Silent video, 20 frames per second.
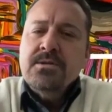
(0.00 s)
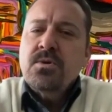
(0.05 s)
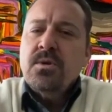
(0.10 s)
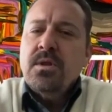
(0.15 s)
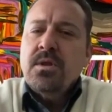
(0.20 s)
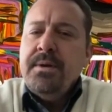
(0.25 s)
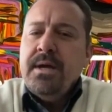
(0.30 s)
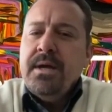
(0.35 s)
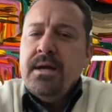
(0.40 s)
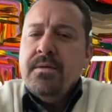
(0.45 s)
So
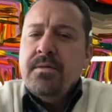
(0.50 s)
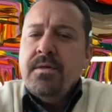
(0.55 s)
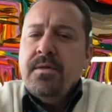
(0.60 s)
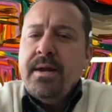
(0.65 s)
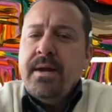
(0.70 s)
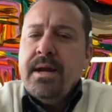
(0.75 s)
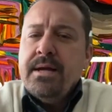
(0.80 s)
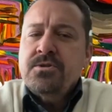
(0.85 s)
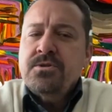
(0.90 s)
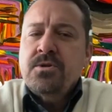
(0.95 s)
let me let
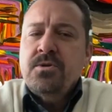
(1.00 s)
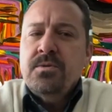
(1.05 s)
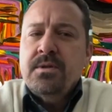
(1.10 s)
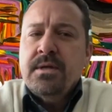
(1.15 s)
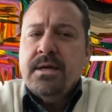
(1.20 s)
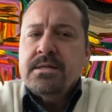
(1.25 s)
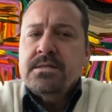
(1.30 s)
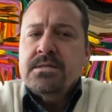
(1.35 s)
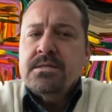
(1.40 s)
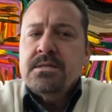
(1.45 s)
me ask you
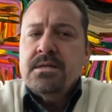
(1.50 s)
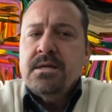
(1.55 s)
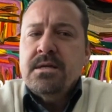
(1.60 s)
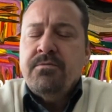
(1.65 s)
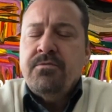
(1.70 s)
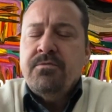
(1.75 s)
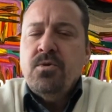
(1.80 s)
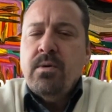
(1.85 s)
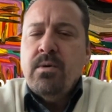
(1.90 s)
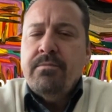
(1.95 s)
this:
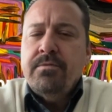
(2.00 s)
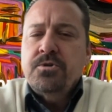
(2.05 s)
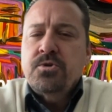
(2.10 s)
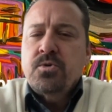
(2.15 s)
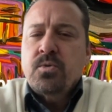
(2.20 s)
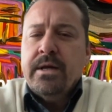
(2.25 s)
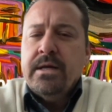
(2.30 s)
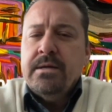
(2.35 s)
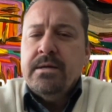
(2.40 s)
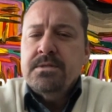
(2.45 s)
If you have a
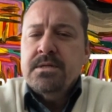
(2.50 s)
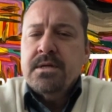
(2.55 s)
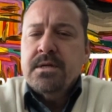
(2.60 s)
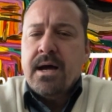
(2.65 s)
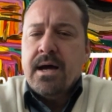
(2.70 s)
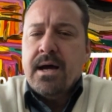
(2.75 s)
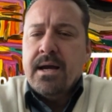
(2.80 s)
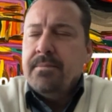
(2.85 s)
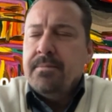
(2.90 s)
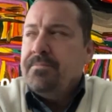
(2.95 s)
dream
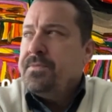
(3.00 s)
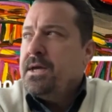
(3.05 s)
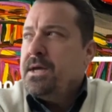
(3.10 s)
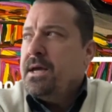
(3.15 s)
tonight